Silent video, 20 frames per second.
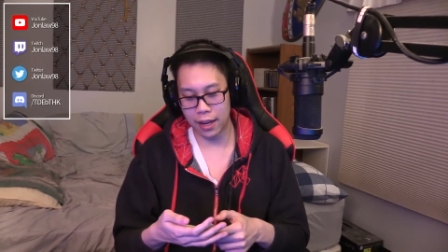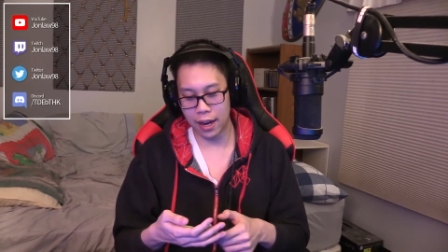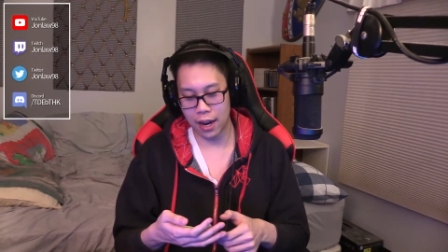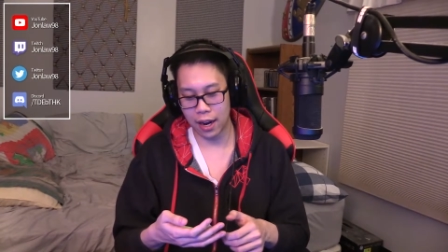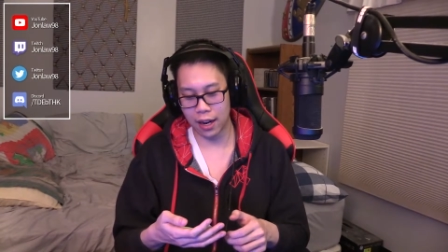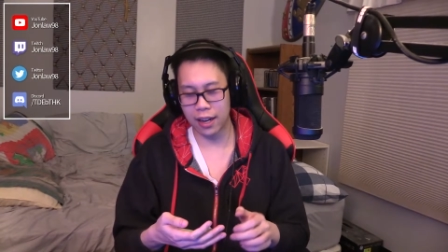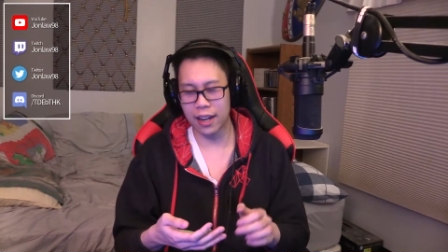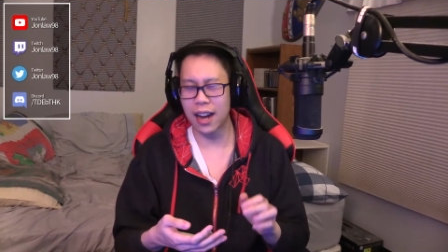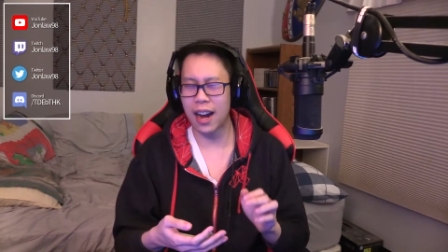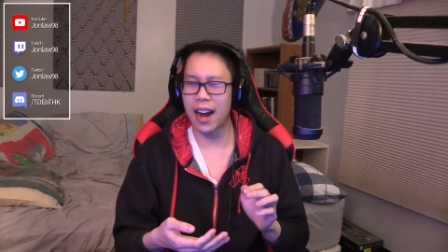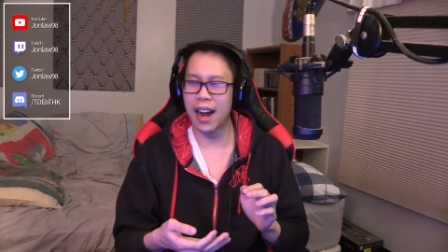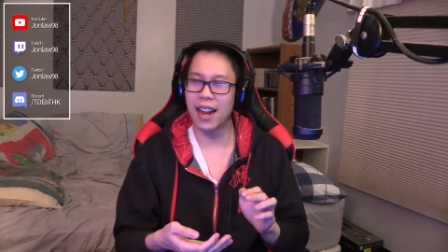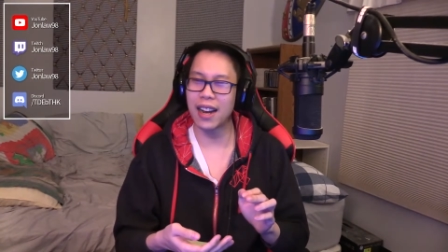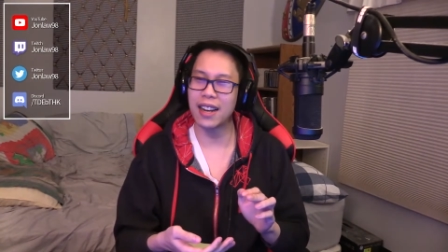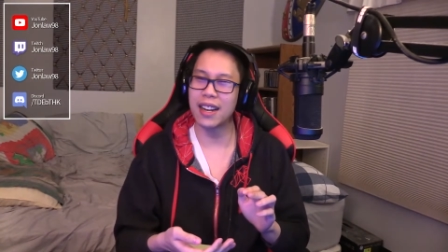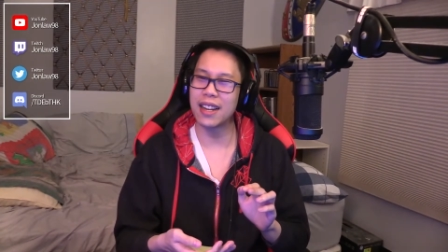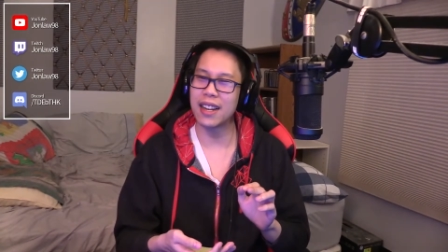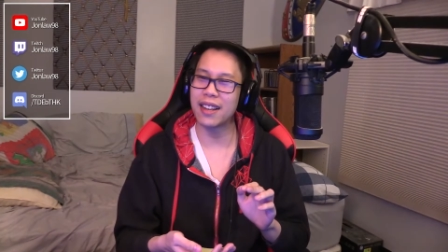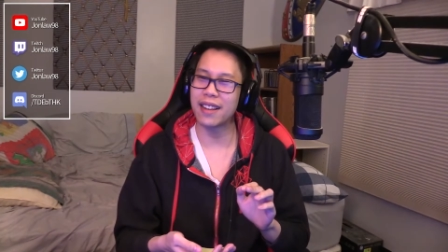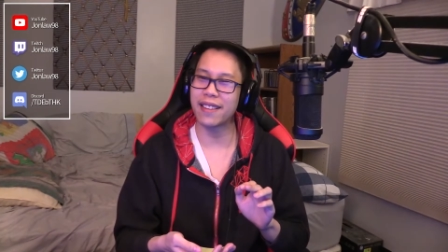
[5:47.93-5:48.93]
are
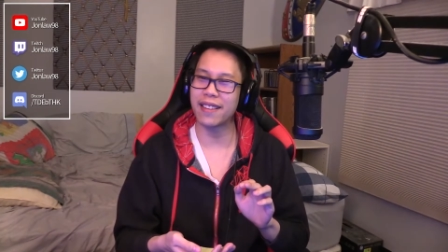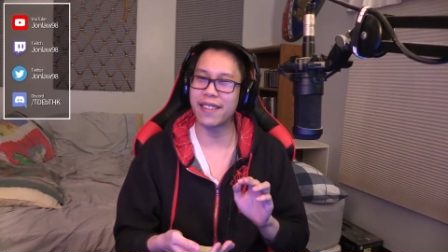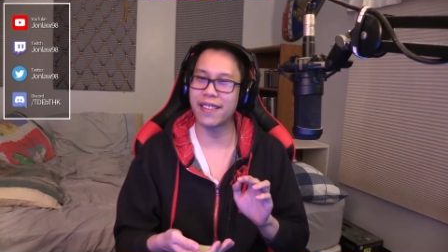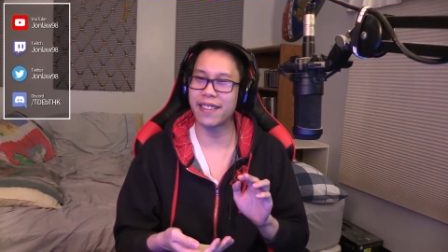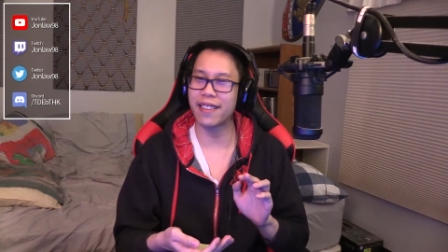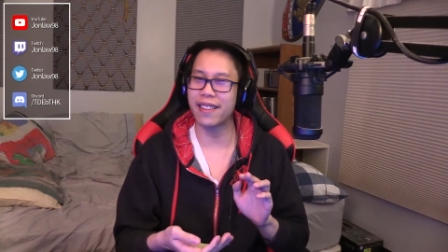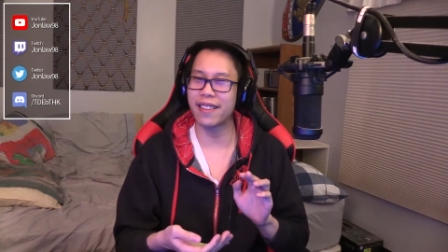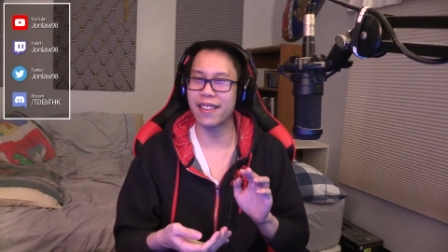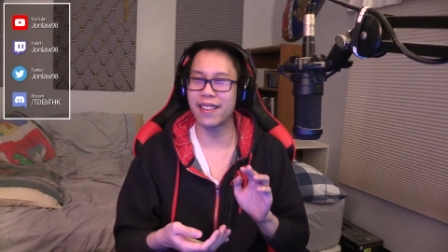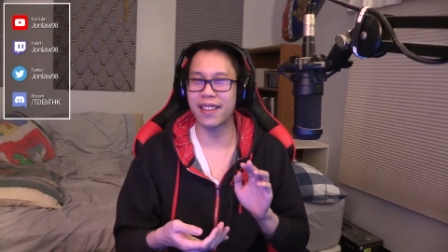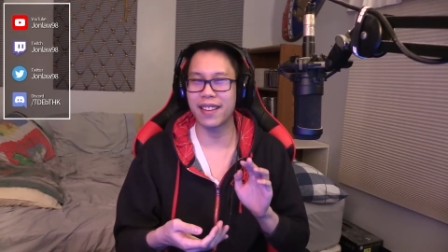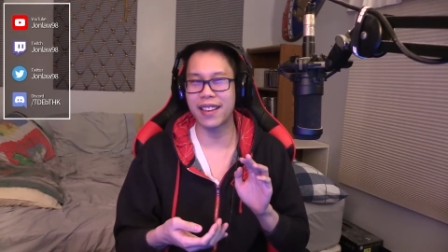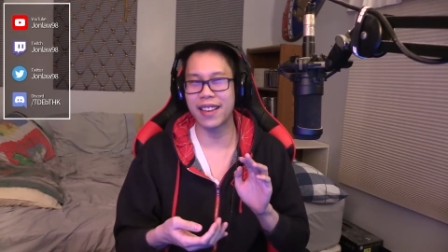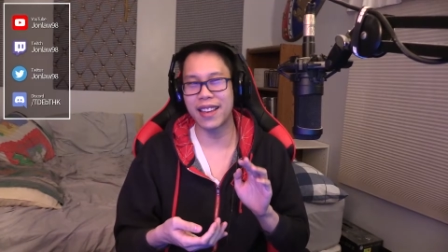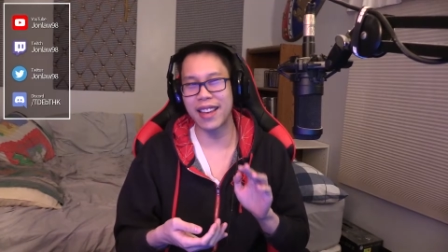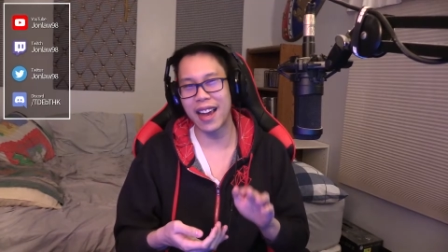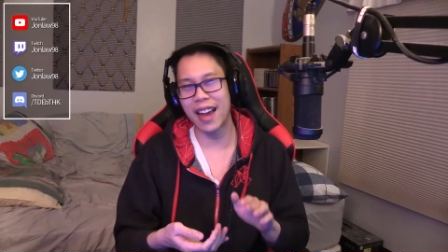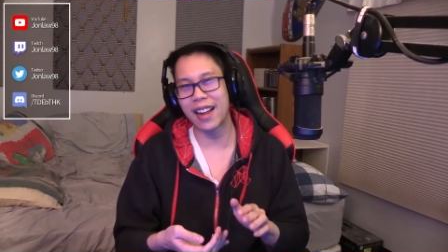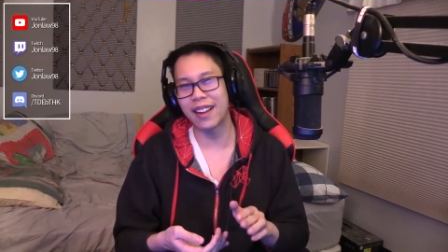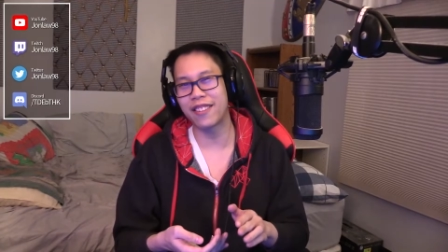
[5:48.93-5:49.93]
kind of
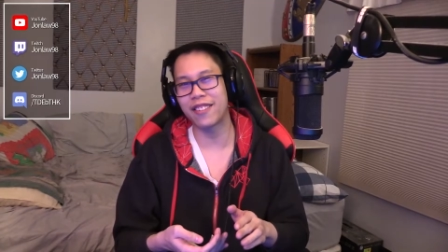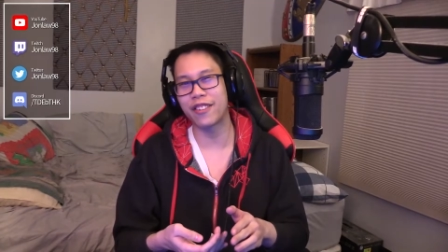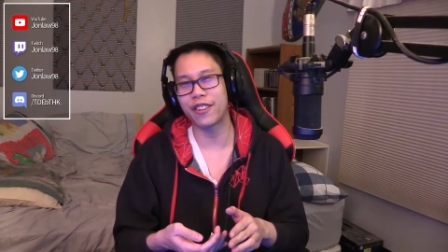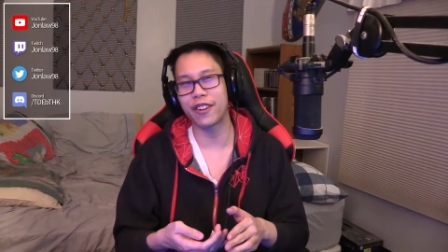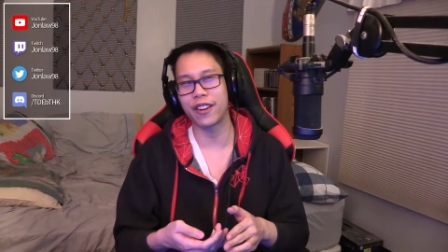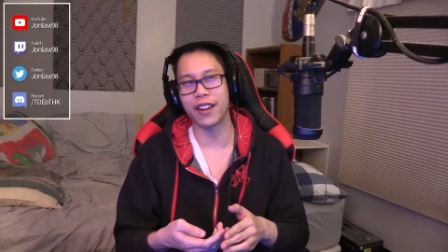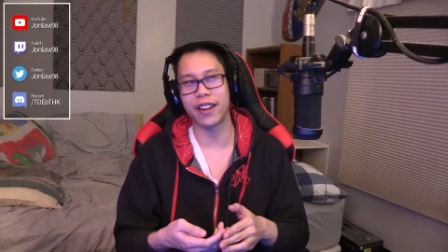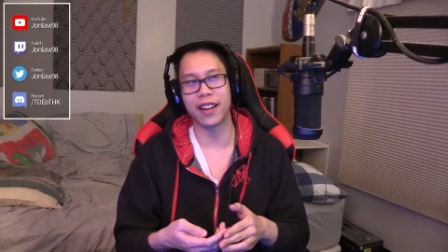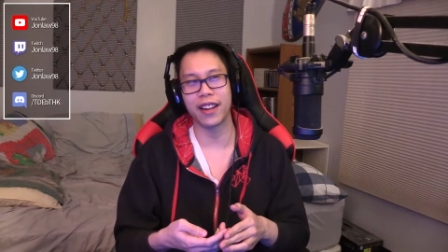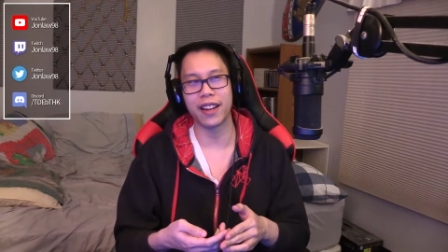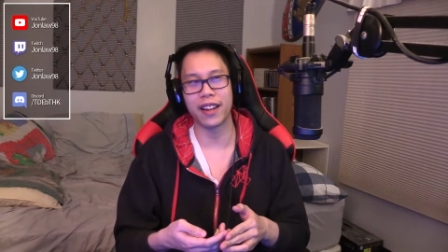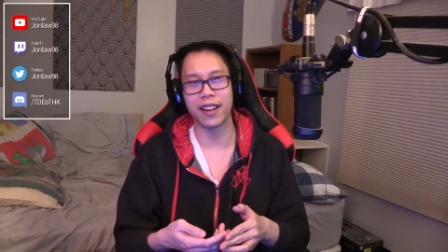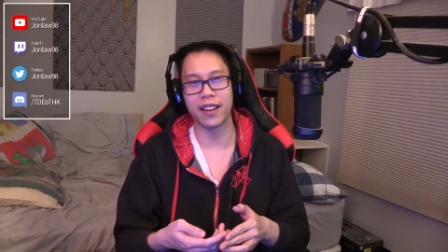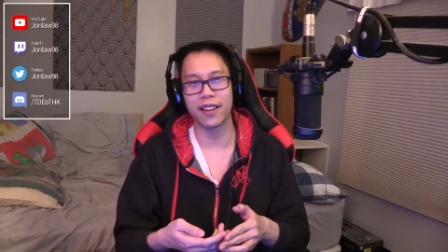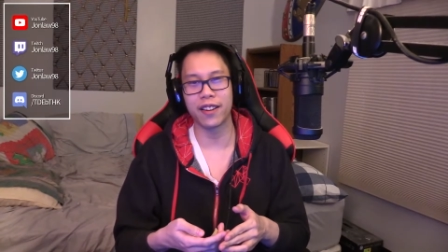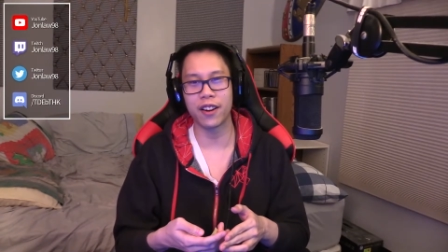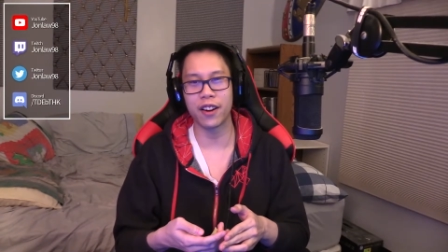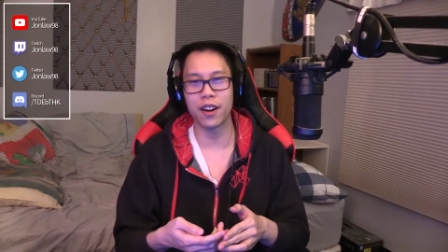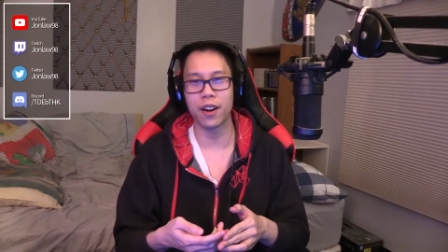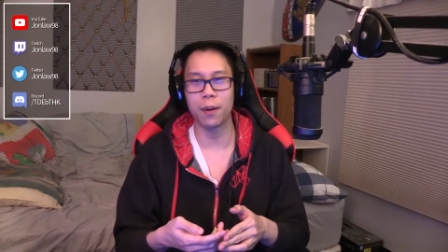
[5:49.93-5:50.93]
sketchy
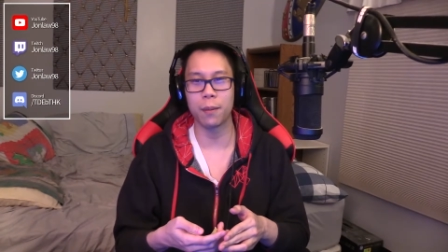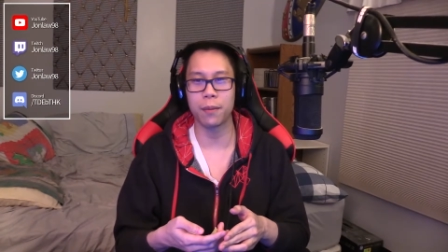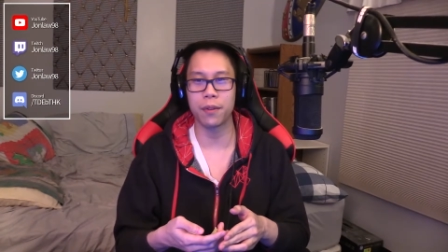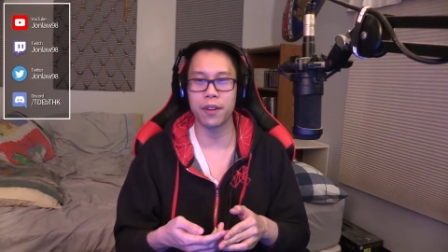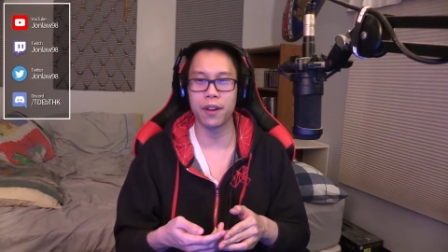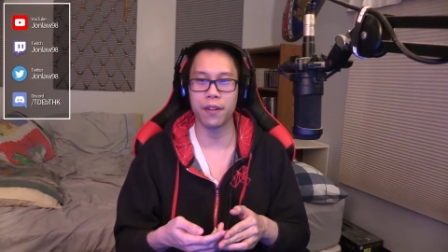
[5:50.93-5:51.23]
in terms